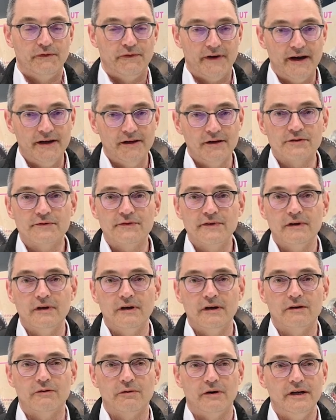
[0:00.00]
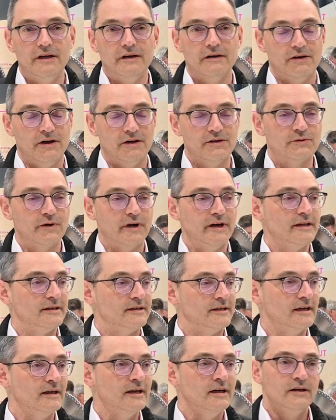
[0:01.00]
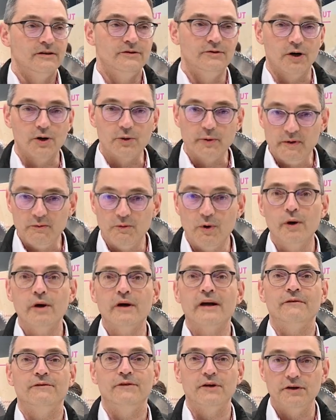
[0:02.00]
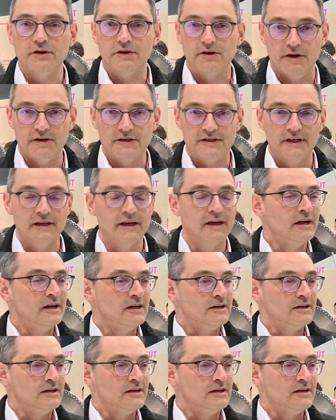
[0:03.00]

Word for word: final uh, quali cut quality, no rework after the cutting.